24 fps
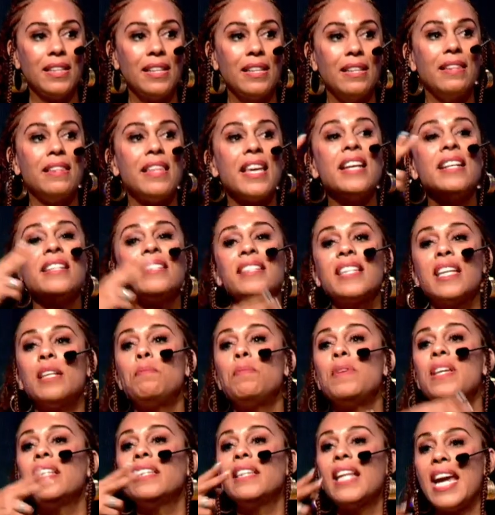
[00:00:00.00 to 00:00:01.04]
Things can
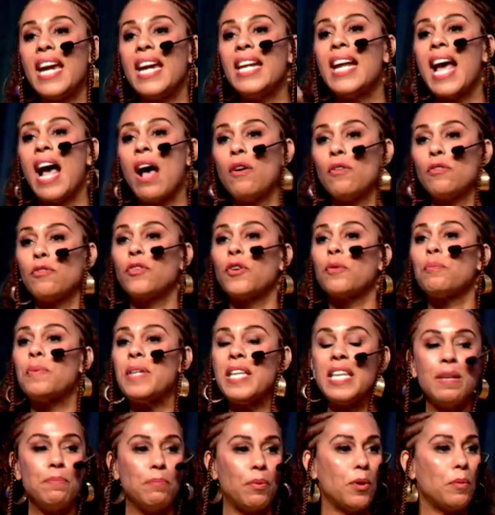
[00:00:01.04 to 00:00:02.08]
be laid out for
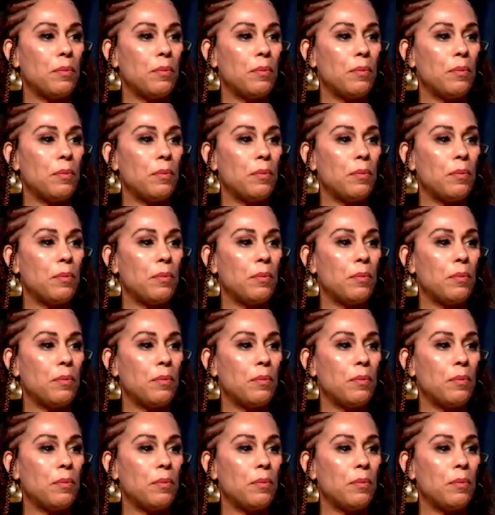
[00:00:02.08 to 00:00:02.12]
people,